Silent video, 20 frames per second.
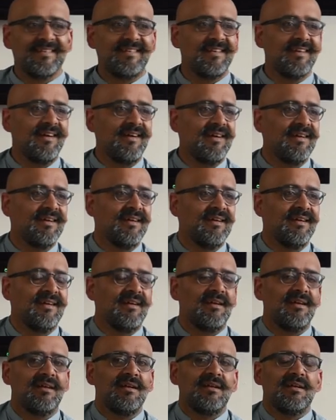Yeah?
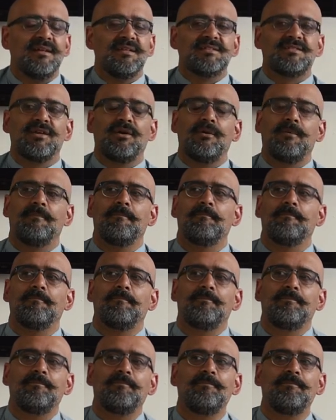
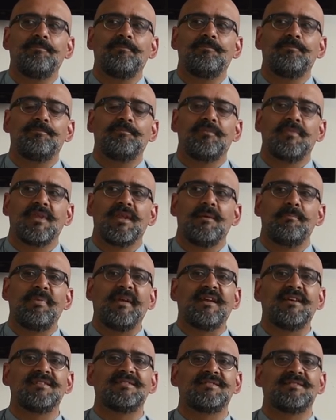So,
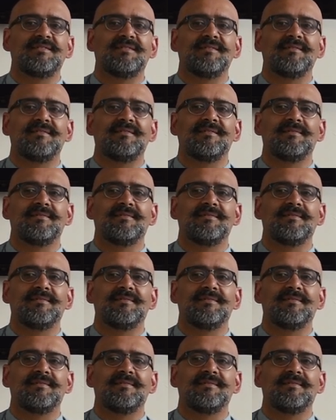because